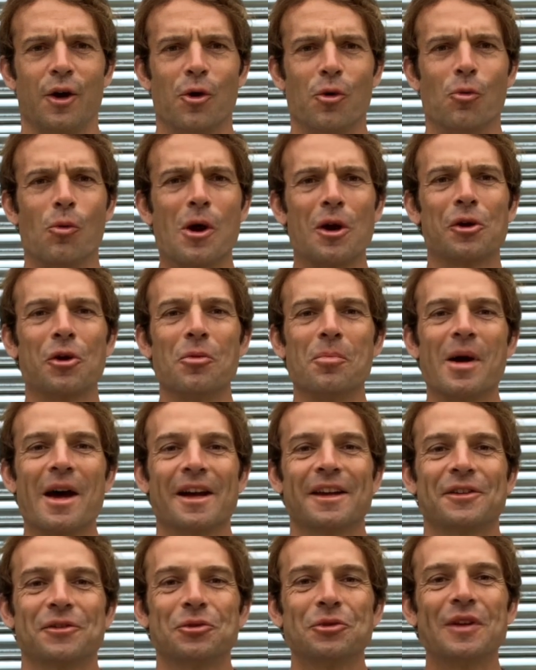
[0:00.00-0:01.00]
Welcome back.
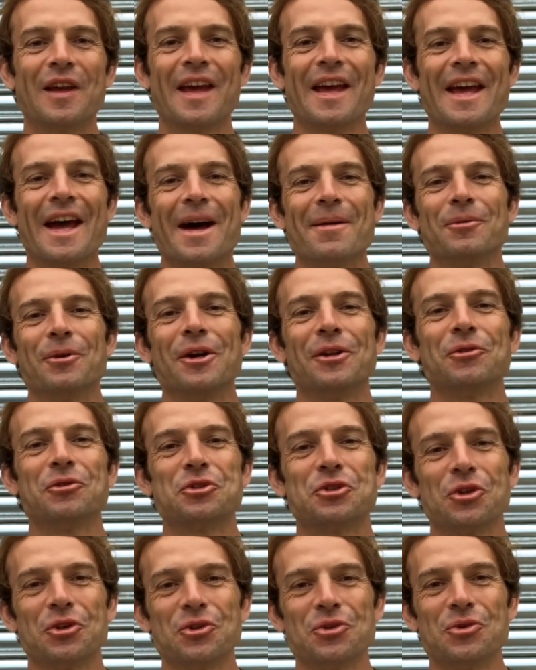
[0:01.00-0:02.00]
Today I'm going to show
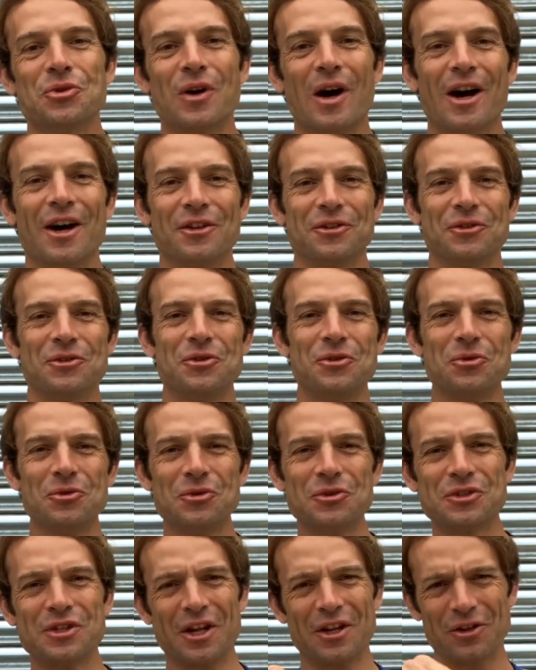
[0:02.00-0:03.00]
you how to
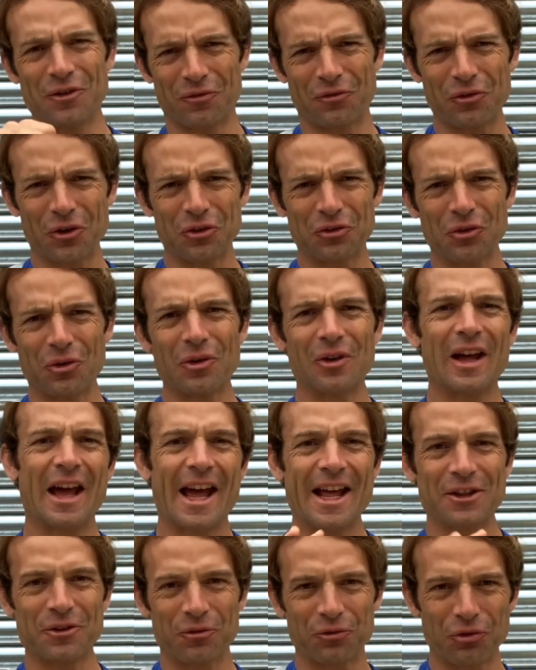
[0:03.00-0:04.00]
use the throttle and
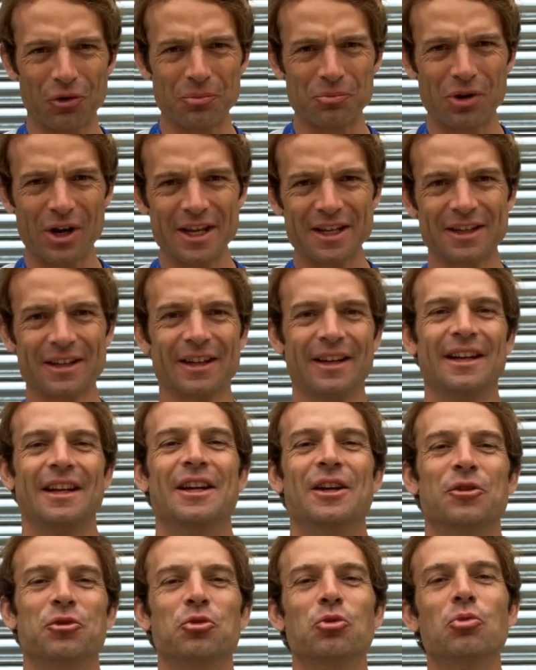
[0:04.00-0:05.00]
the front brake
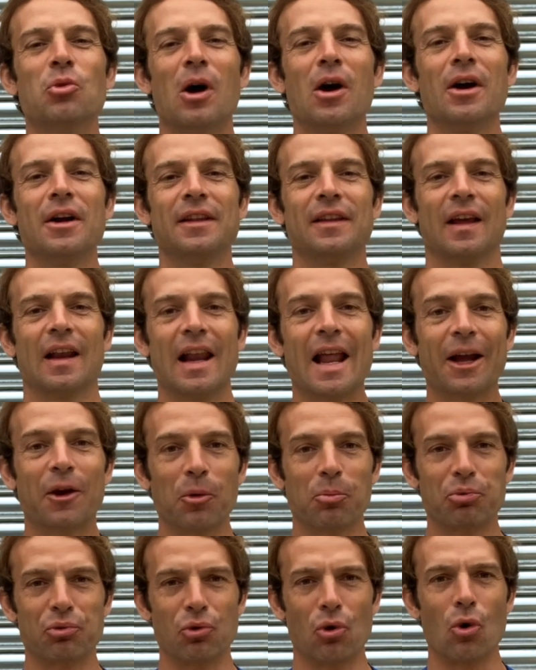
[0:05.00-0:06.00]
to ride like a
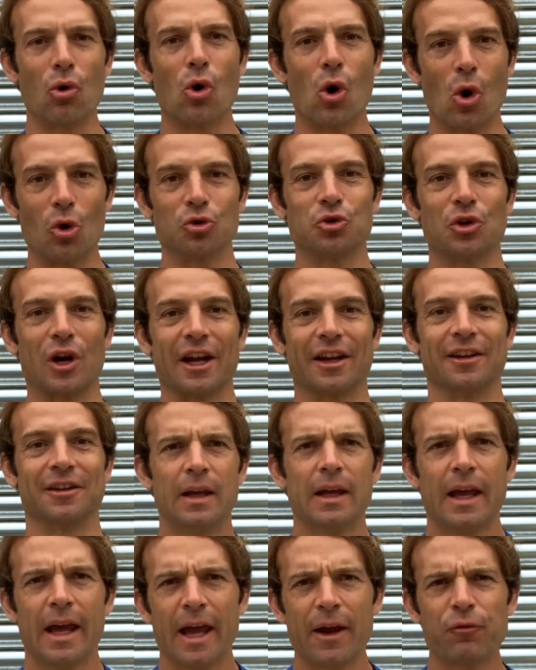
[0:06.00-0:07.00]
pro on track.
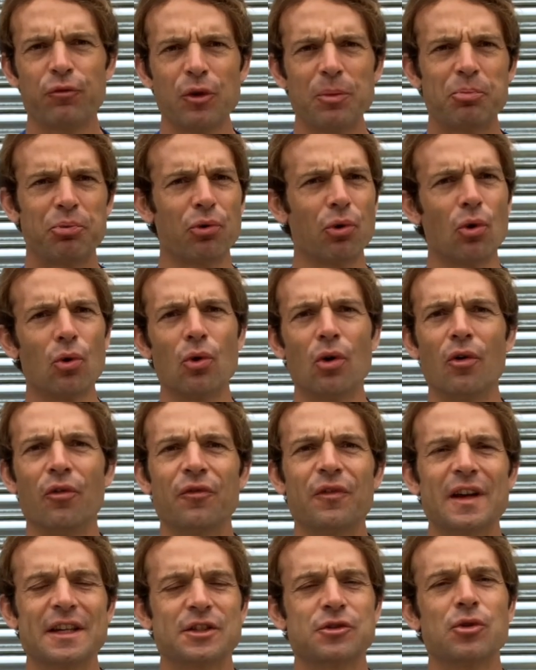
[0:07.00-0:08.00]
Every pro or
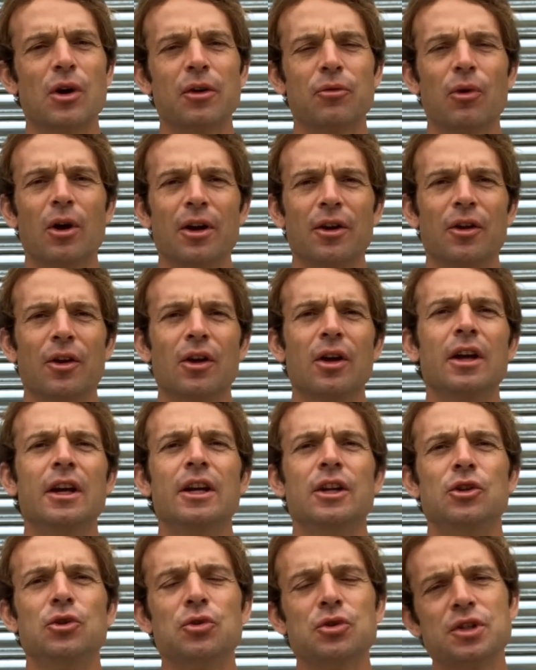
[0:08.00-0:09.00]
fast track rider
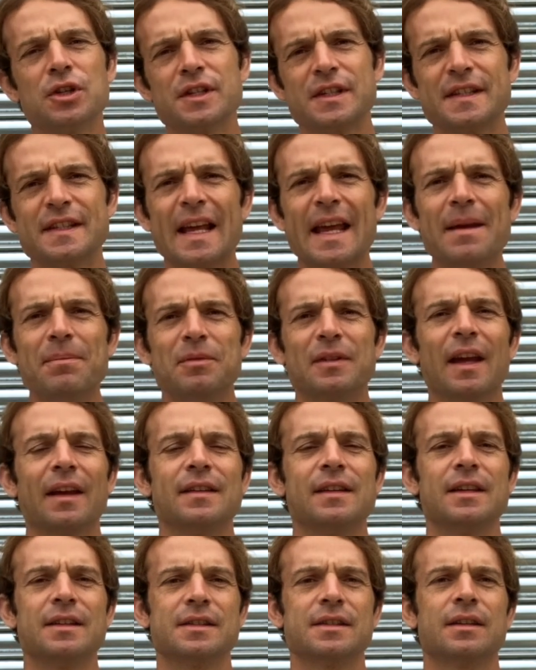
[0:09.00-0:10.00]
use the same
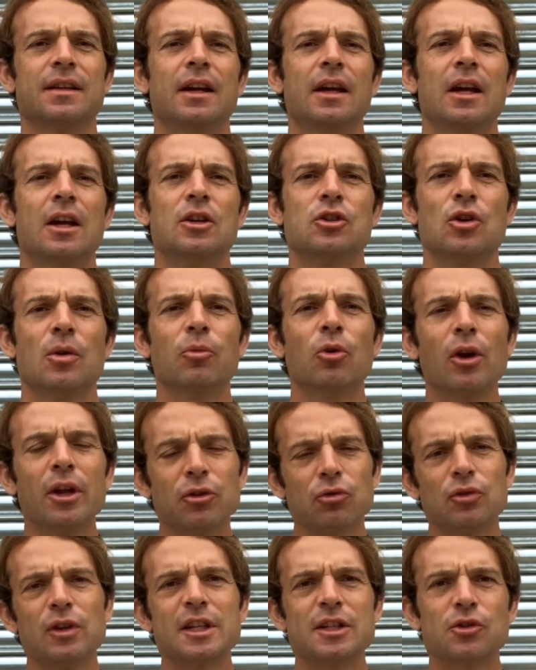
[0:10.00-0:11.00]
techniques, so I'm going to
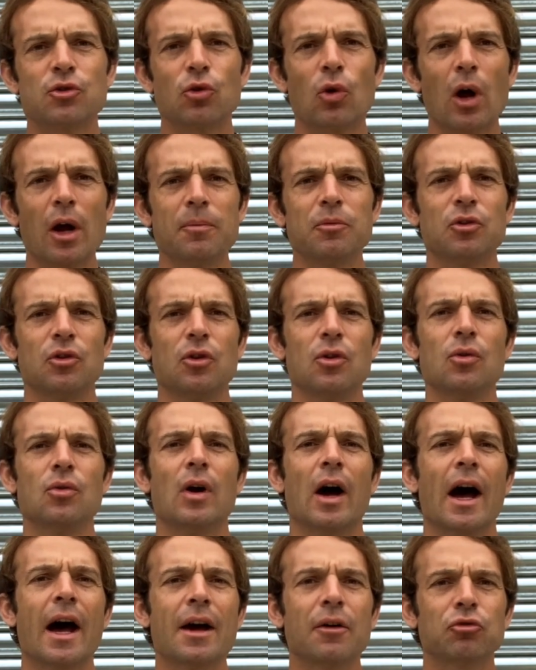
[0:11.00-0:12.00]
describe to you
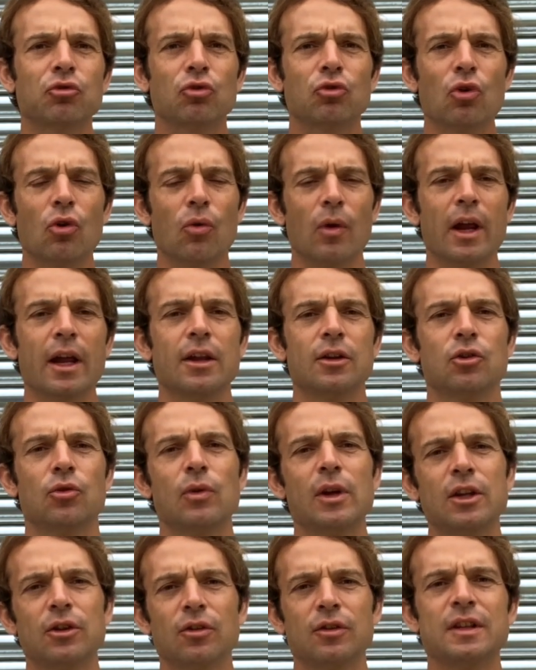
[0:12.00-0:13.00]
how to do it
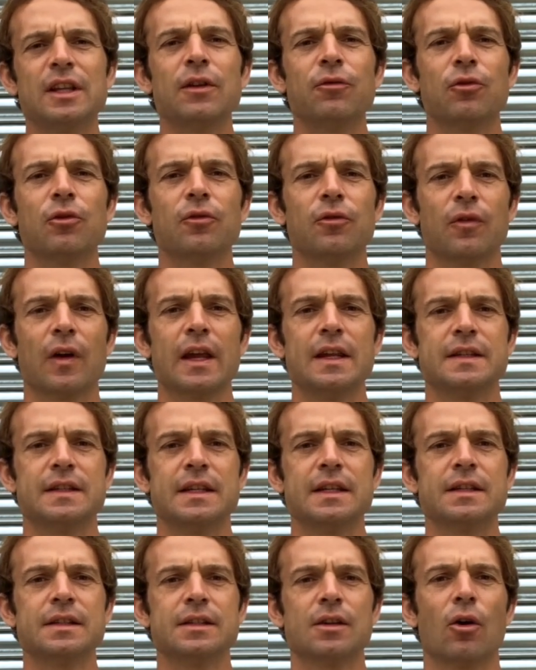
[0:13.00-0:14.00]
during the different
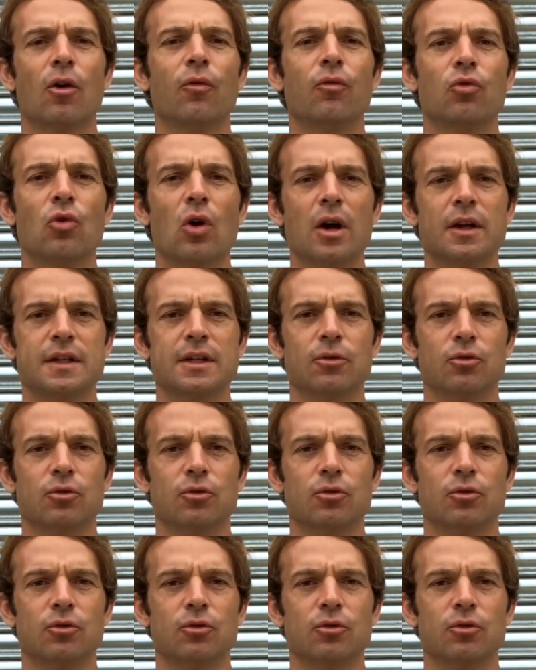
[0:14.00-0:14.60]
phases of riding on